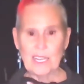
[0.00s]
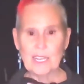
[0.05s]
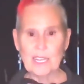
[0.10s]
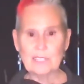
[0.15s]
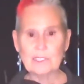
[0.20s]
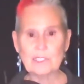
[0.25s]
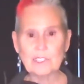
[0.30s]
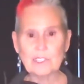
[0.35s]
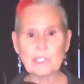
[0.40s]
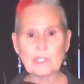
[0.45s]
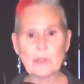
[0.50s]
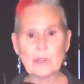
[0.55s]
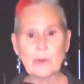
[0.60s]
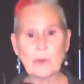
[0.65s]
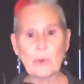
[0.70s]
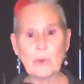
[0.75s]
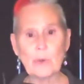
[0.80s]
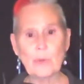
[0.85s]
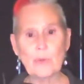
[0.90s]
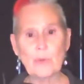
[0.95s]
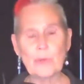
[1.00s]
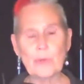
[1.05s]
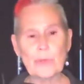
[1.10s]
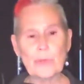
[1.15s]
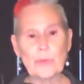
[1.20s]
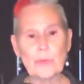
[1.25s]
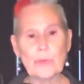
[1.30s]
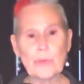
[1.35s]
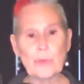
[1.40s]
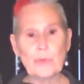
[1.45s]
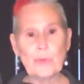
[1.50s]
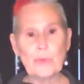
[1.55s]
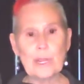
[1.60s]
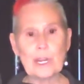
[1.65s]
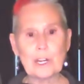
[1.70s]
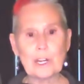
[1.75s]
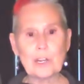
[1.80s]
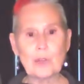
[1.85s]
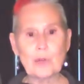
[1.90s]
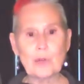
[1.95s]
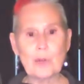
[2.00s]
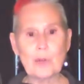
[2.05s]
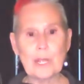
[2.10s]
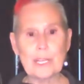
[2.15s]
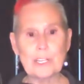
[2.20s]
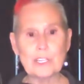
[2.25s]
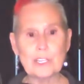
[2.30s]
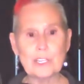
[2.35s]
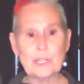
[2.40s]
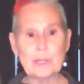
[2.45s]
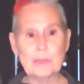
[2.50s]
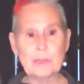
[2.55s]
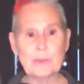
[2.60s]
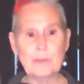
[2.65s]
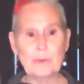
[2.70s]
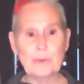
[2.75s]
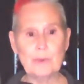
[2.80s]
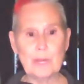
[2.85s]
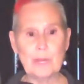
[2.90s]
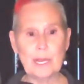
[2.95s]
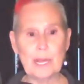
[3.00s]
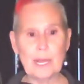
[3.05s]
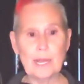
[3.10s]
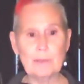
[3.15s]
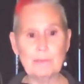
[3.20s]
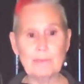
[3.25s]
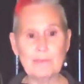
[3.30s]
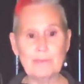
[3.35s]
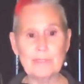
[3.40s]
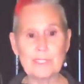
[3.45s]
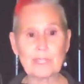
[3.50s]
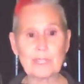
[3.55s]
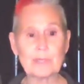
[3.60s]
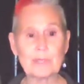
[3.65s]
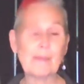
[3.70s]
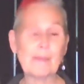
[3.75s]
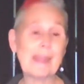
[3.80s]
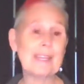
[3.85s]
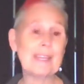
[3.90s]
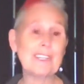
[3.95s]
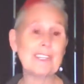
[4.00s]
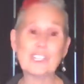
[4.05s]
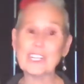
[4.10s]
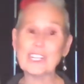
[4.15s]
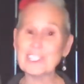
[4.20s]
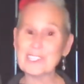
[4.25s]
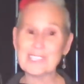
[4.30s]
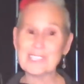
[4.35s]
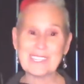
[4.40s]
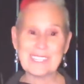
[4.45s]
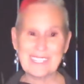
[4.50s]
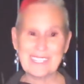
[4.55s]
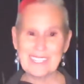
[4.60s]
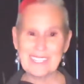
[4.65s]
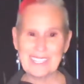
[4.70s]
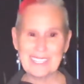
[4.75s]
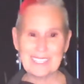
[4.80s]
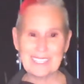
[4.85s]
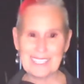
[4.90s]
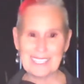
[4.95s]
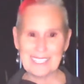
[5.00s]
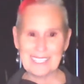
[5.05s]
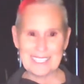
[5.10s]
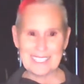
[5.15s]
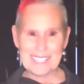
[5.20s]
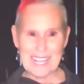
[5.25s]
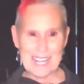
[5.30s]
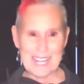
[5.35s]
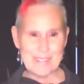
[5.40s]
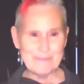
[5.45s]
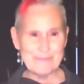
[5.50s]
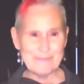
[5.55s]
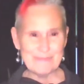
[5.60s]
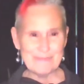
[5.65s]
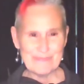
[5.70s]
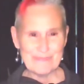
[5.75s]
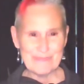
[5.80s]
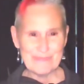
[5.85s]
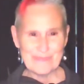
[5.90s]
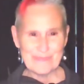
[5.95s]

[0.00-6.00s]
And so we are going to spend just a little time.